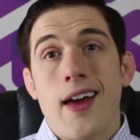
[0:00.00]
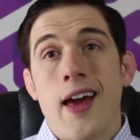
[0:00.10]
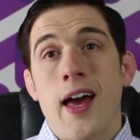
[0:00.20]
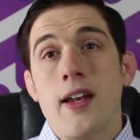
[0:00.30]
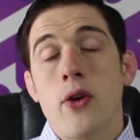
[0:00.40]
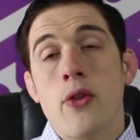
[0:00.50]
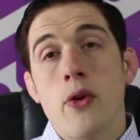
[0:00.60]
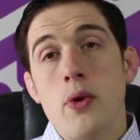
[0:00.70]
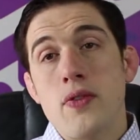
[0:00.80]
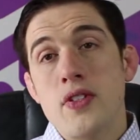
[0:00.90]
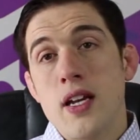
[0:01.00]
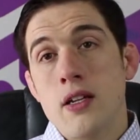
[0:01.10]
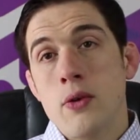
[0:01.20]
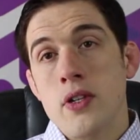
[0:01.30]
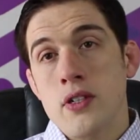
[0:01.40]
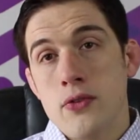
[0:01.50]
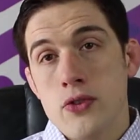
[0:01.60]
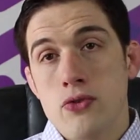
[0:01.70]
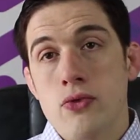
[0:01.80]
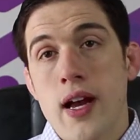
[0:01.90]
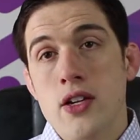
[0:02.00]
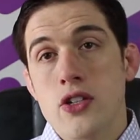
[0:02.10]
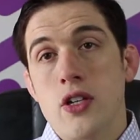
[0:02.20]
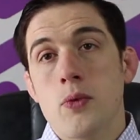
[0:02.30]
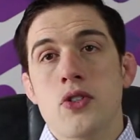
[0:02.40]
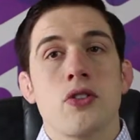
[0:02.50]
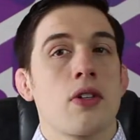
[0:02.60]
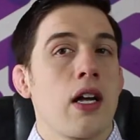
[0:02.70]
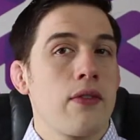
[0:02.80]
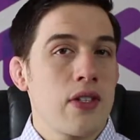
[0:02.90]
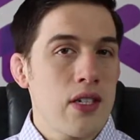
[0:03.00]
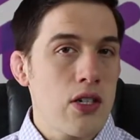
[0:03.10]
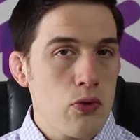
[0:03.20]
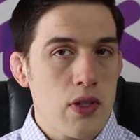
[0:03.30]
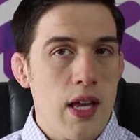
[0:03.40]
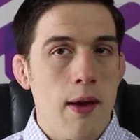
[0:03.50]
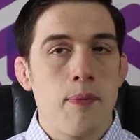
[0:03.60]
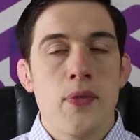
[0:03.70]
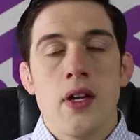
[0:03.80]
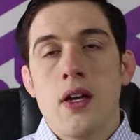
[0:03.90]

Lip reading: and although we've decided to go in a different direction, we're still kind of in touch with them